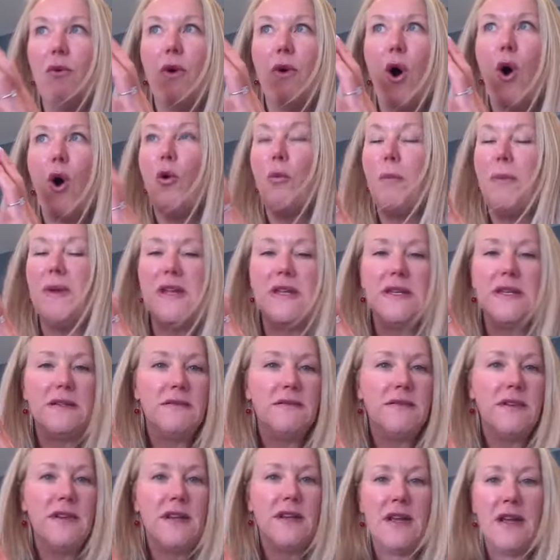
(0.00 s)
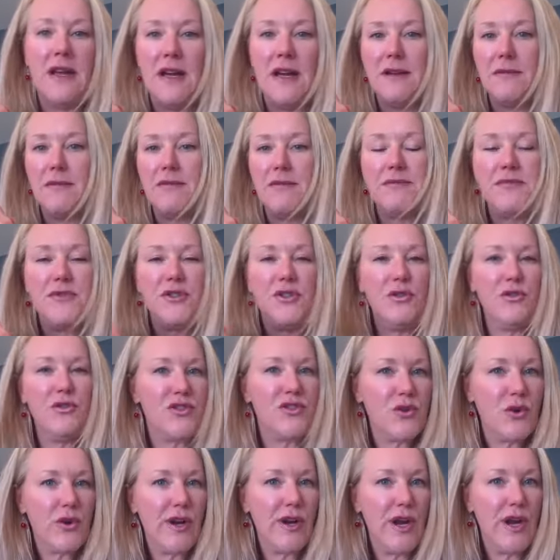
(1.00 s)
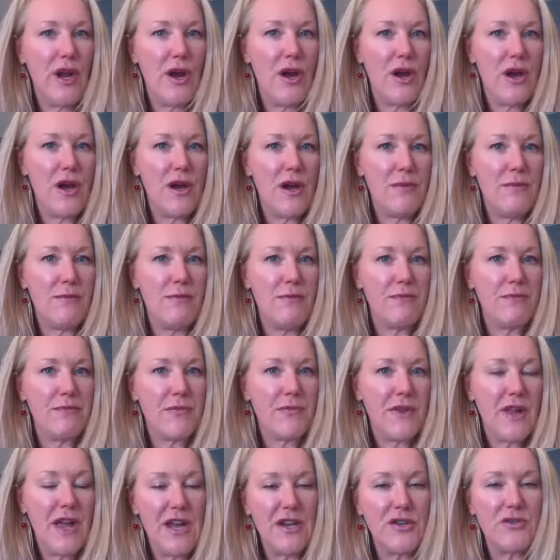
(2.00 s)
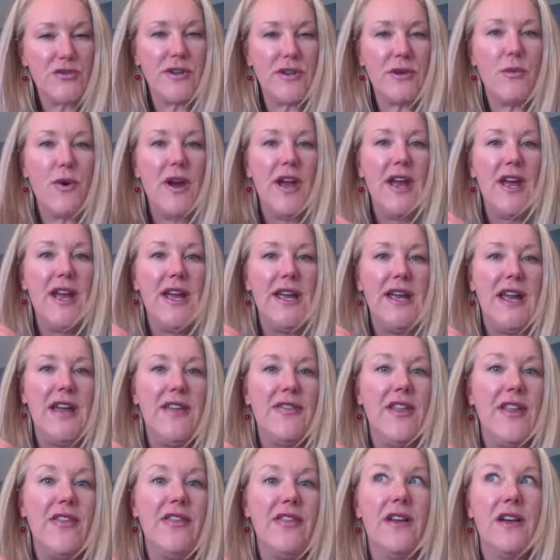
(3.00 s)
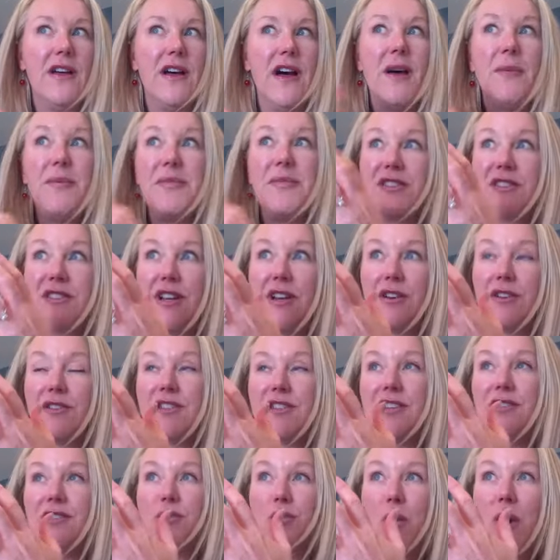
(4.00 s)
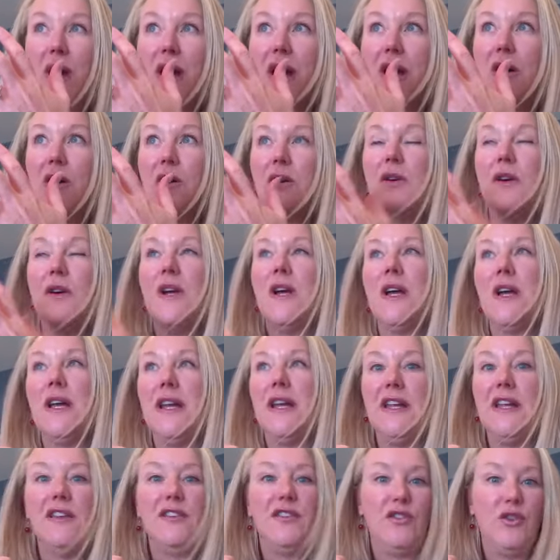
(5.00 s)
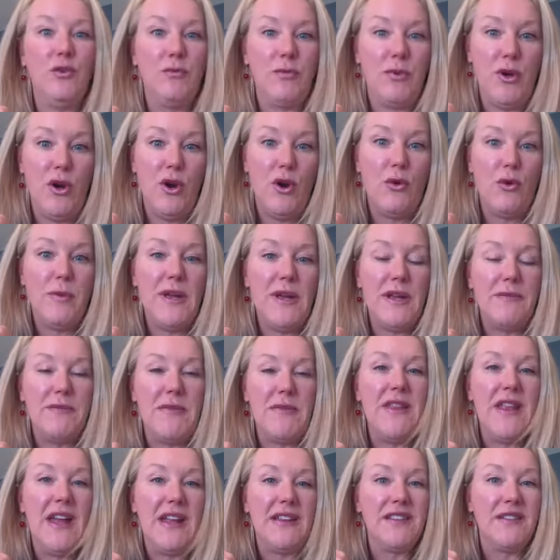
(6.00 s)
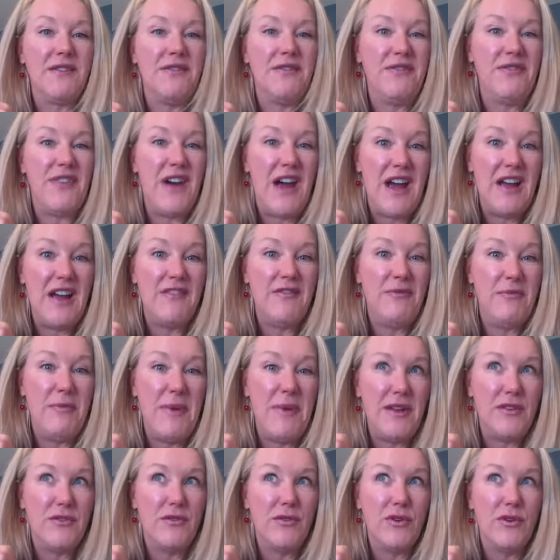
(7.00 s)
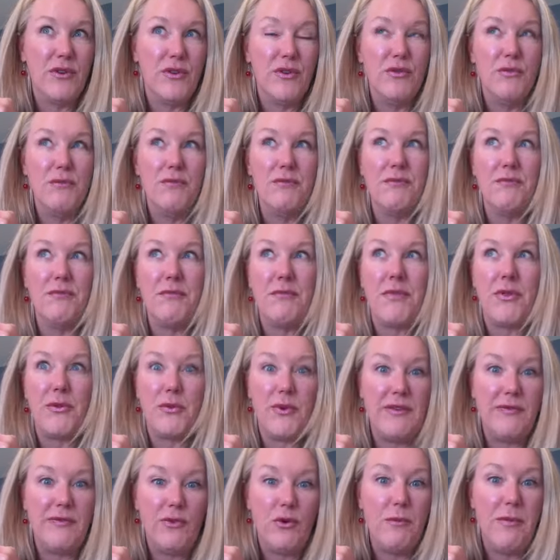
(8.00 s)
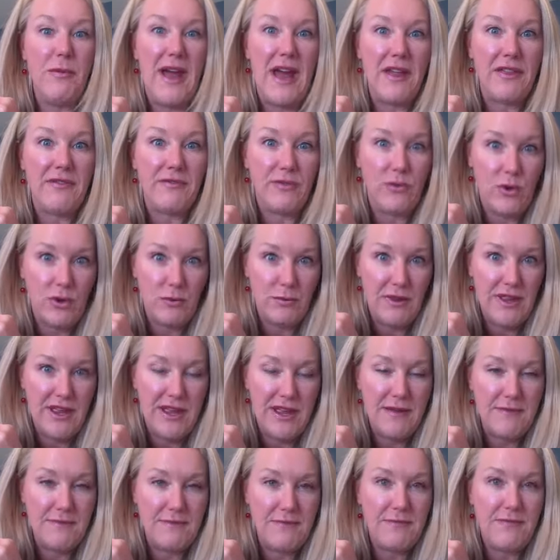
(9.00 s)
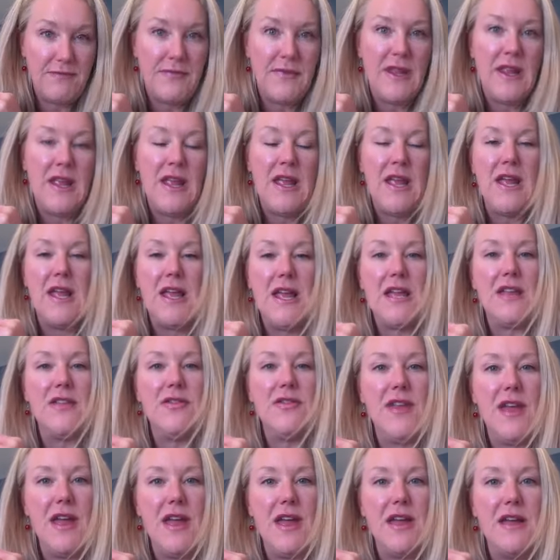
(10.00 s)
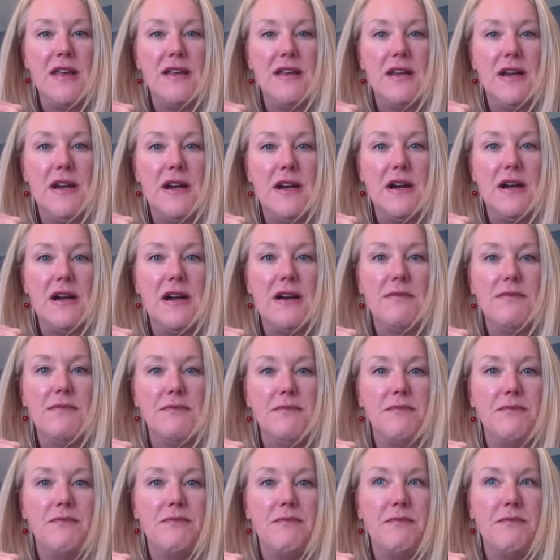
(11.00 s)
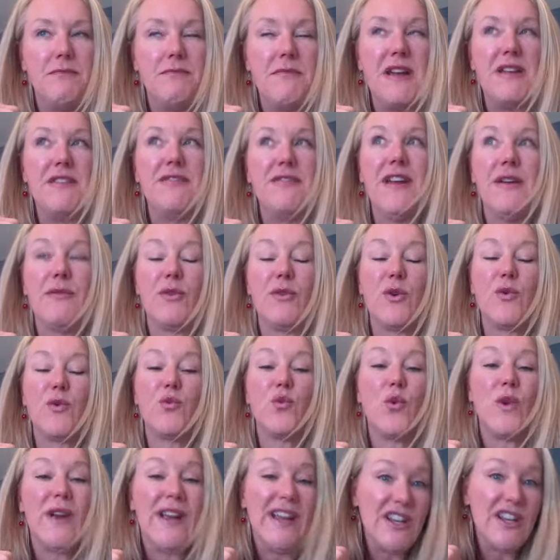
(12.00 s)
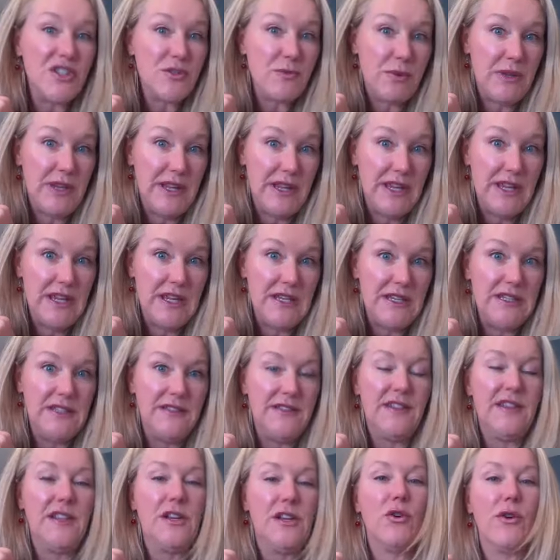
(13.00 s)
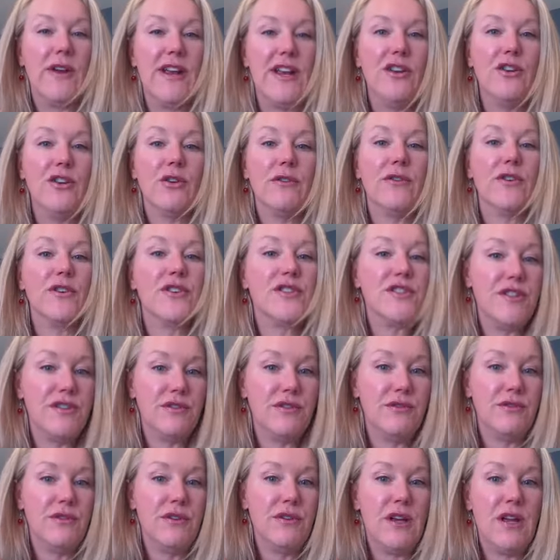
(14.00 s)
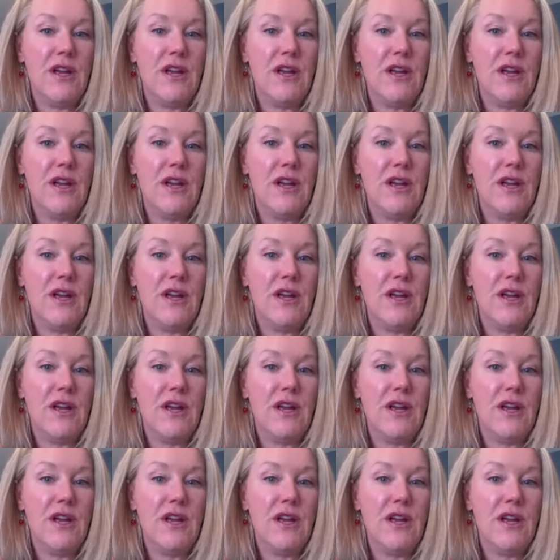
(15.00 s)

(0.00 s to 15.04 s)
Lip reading: Open two-story entryway, and then the upstairs as well is super open, and that's a 5-bedroom, 3 full bath floor plan. And then my favorite ranch plan is the Grandover 2.